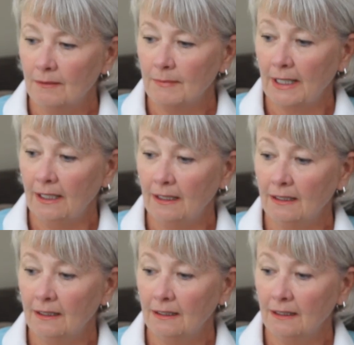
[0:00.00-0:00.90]
my
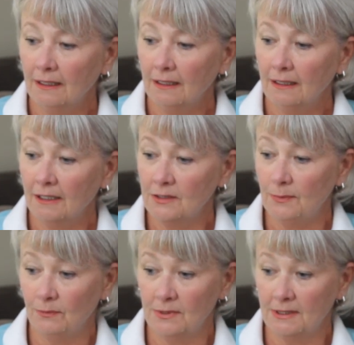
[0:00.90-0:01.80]

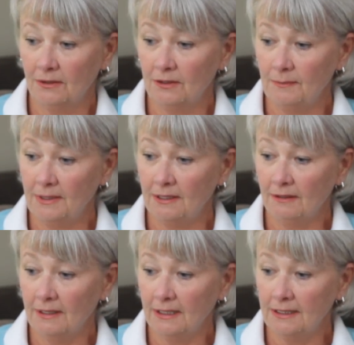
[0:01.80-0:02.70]
husband wasn't going to be
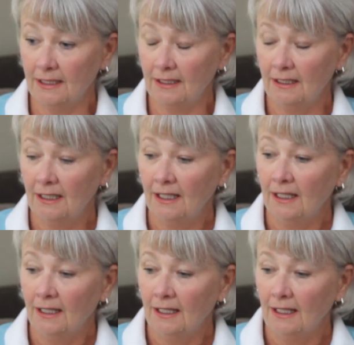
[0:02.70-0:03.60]
there that day.
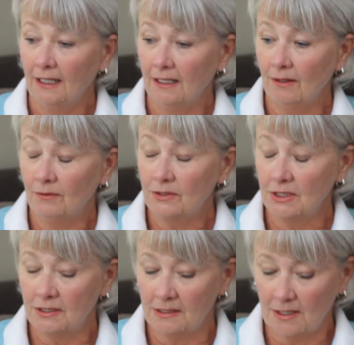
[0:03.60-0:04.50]
And
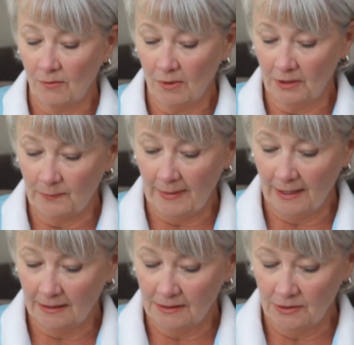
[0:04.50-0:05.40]
just as I walked
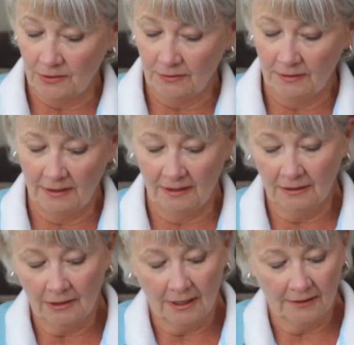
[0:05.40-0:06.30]
back into the
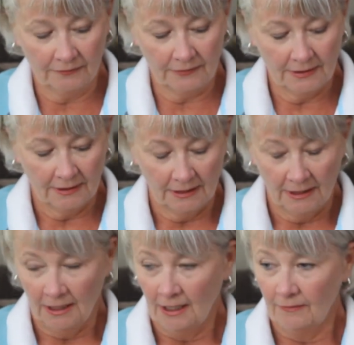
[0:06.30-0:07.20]
loft,
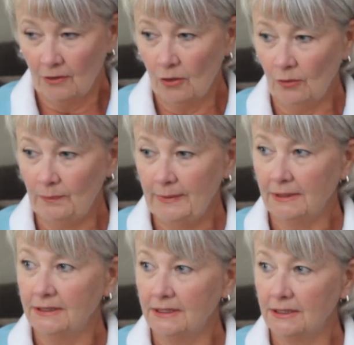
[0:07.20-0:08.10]
the whole
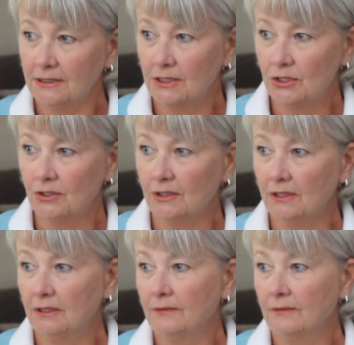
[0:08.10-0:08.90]
building shook.